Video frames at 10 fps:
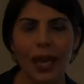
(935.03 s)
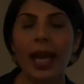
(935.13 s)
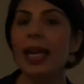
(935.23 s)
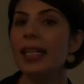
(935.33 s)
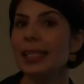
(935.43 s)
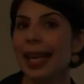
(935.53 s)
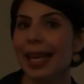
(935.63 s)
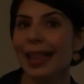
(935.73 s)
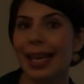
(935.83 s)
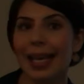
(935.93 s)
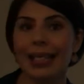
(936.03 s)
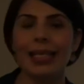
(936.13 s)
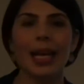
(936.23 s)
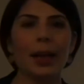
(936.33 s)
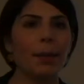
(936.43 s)
And I say things
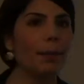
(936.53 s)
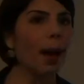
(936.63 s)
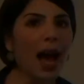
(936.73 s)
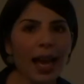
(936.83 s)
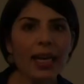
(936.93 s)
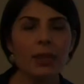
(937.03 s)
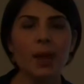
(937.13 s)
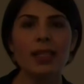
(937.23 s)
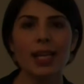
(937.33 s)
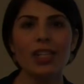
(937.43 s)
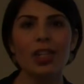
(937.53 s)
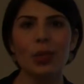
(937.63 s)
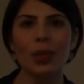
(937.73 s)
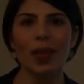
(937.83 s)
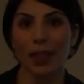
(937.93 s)
like, my expectations
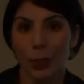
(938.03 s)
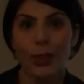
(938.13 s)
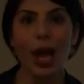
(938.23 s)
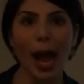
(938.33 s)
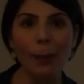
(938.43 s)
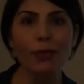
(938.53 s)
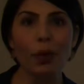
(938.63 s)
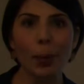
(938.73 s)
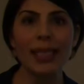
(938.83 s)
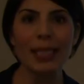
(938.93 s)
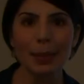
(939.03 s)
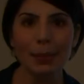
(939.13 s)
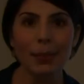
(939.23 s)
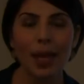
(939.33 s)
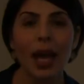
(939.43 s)
were that this was a high-performing team,